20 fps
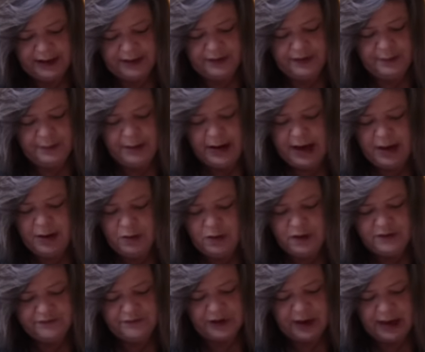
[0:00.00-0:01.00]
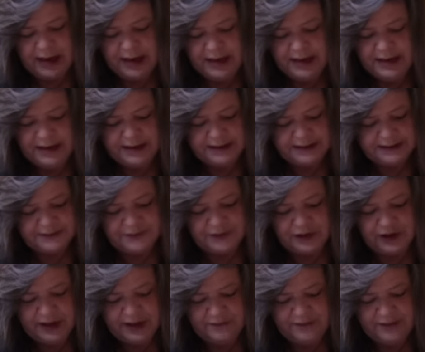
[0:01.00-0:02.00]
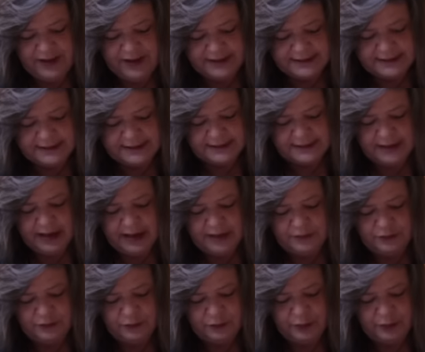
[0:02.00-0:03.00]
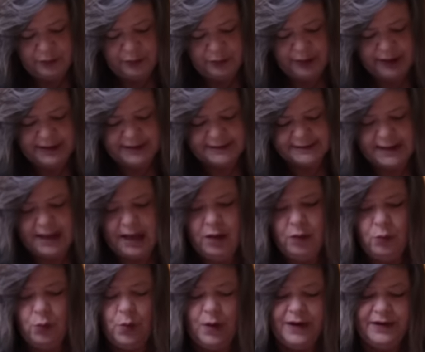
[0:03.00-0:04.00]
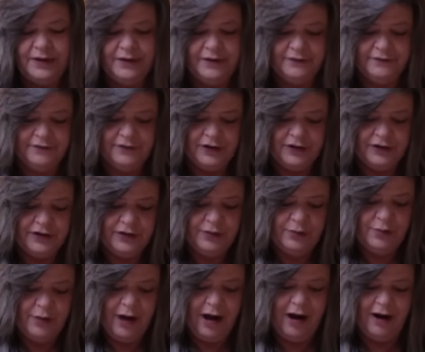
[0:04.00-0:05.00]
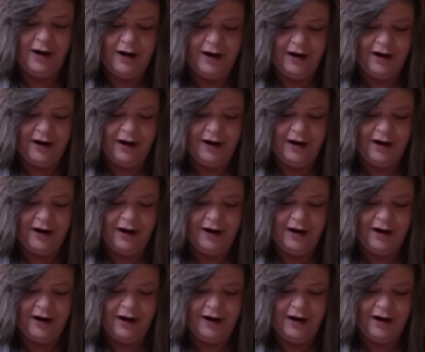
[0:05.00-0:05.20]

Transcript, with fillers: The power of kindness, forgiveness, a time to embrace how wonderful you are.